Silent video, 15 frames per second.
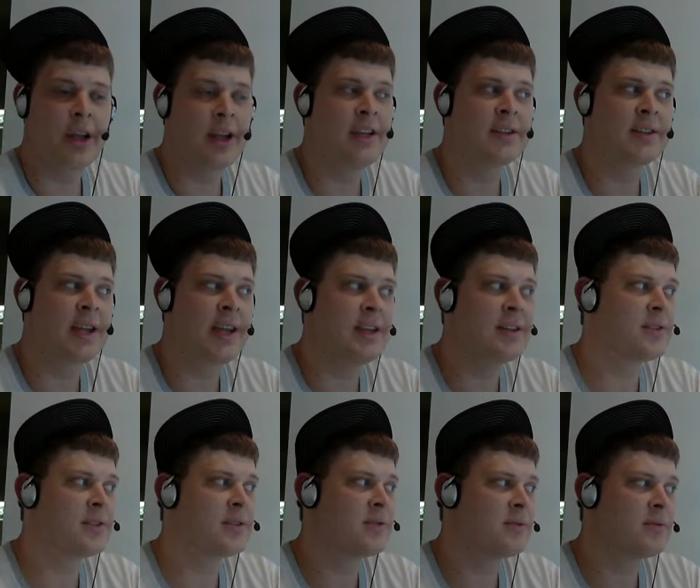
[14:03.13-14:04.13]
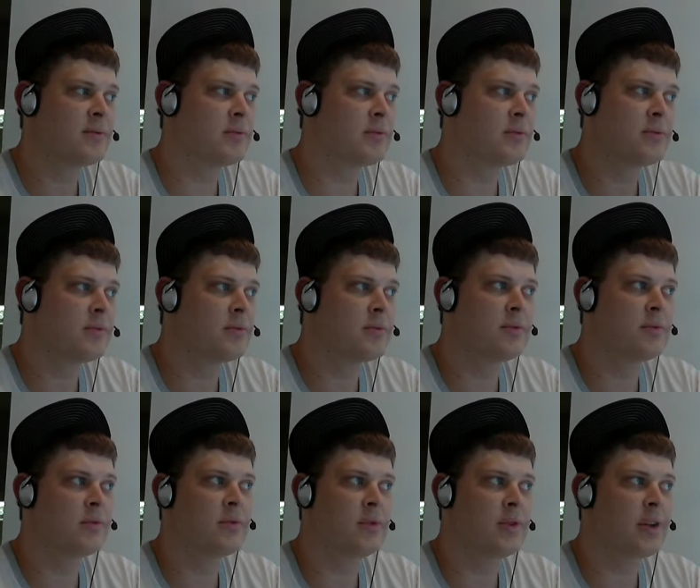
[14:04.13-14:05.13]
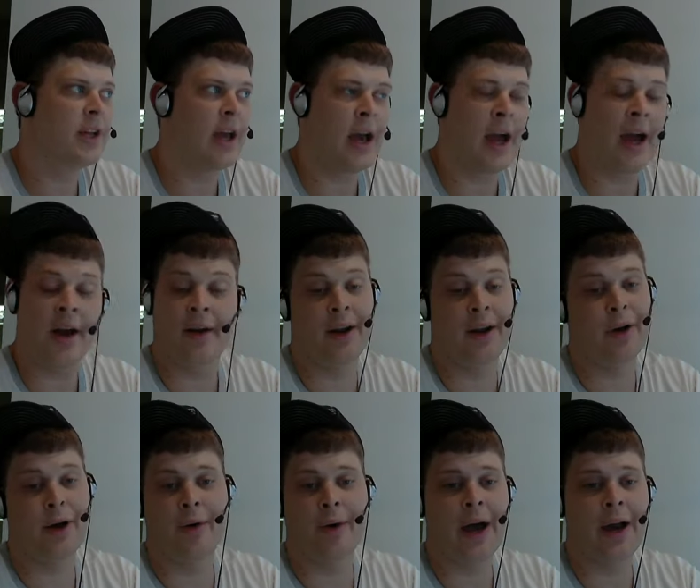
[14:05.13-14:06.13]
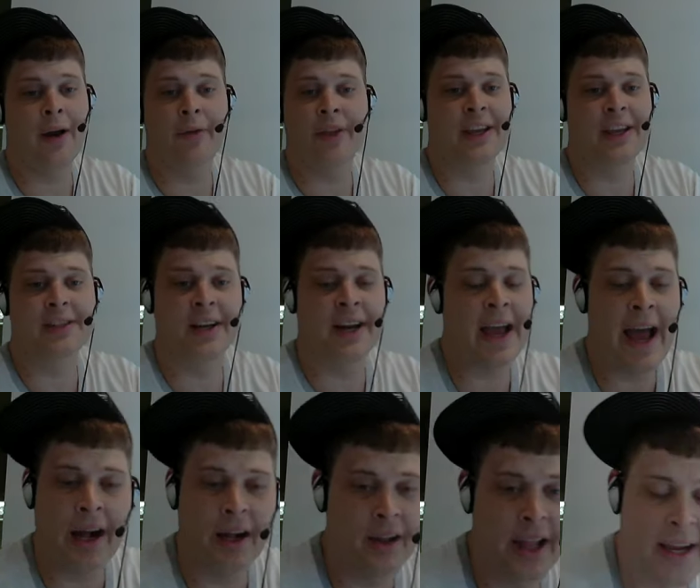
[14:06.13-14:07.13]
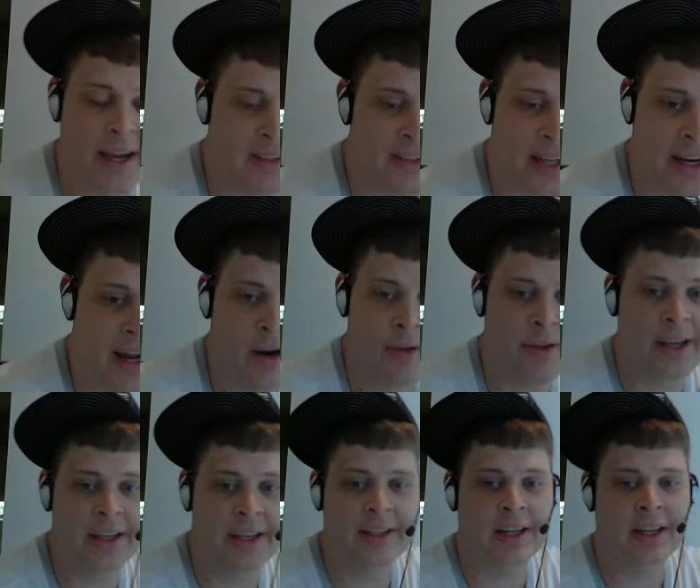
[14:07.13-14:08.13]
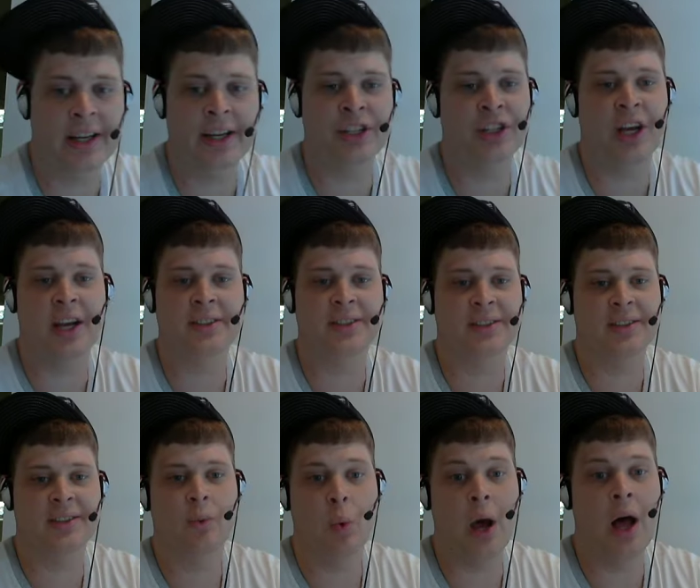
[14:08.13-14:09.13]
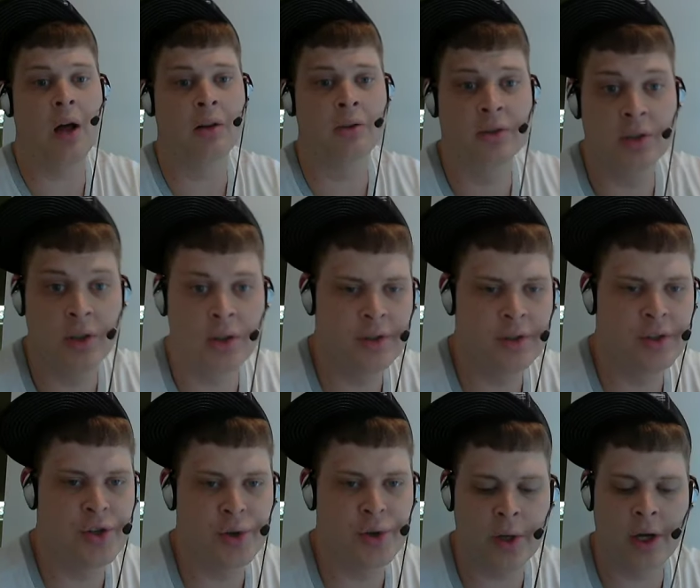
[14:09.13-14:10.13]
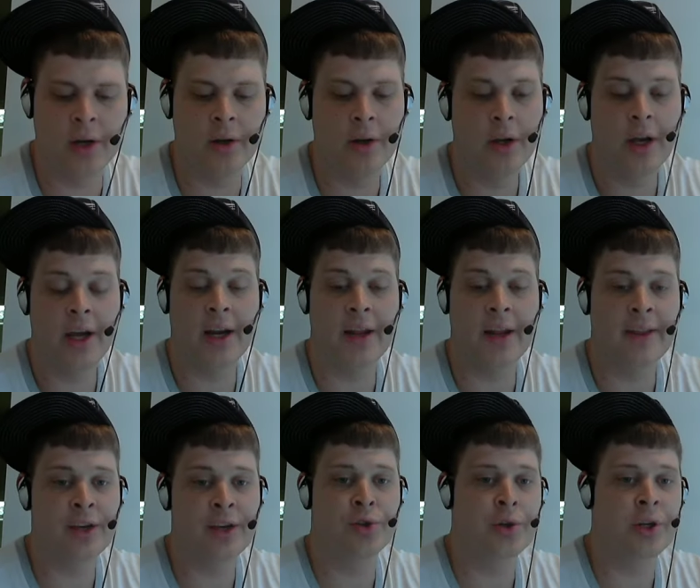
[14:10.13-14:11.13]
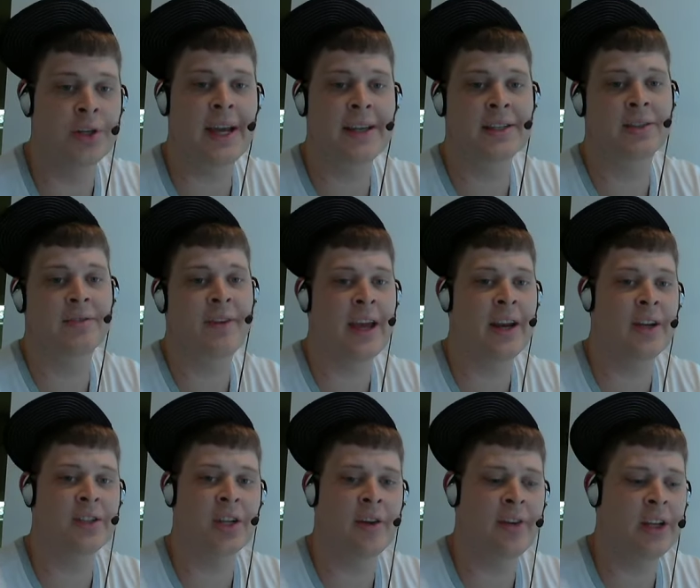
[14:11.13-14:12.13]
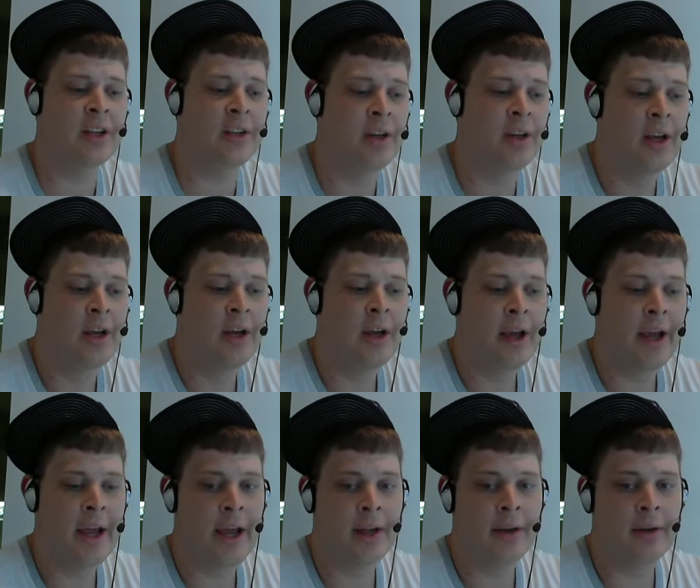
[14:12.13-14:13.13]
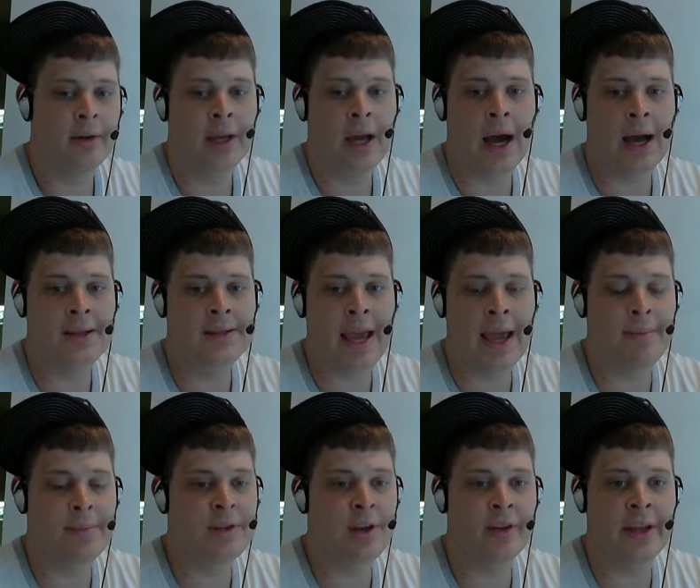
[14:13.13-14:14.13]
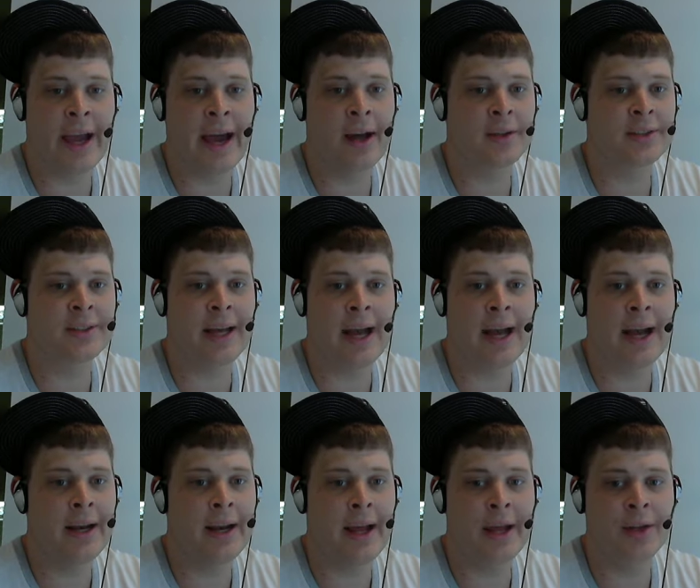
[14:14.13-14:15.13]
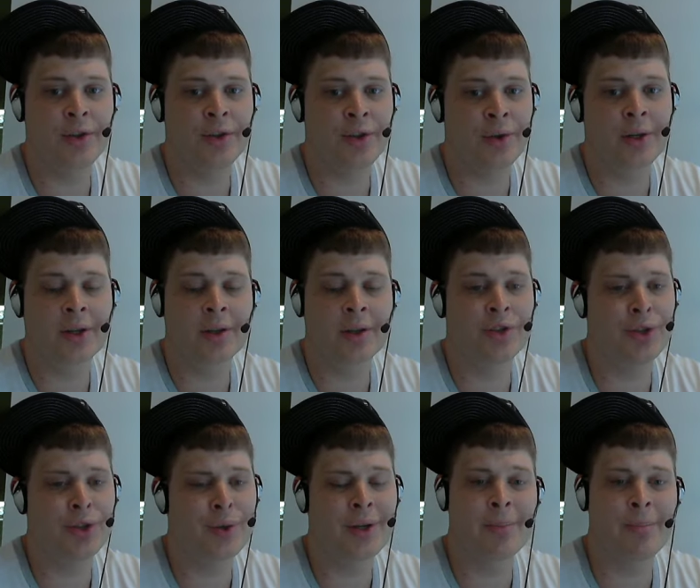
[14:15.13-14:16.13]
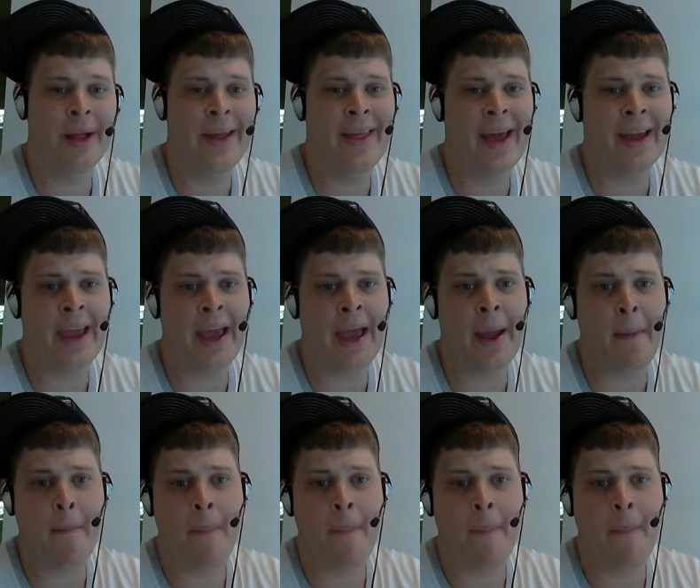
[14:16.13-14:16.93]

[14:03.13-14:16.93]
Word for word: He's he's. Ah, I don't know. I don't think he's going to act like I said. I don't think he's going to adjust well to Judah, and I think Judah takes advantage of it. And Khan's game is on the outside, and Judah Judah can play that game.